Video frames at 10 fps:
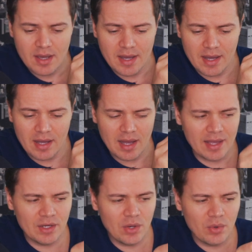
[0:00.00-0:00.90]

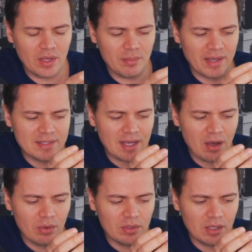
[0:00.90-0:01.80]
I know it might
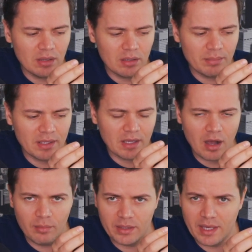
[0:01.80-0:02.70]
sound a little bit
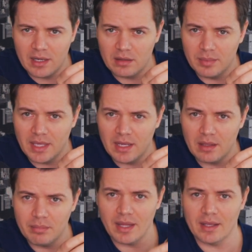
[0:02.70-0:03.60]
complicated at the
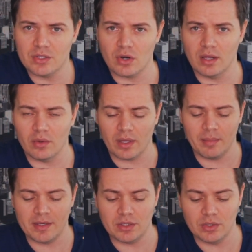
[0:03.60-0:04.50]
beginning, but I strongly
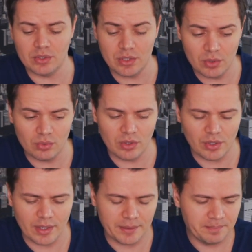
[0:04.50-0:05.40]
recommend you do
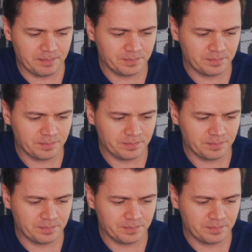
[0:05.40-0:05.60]
learn it,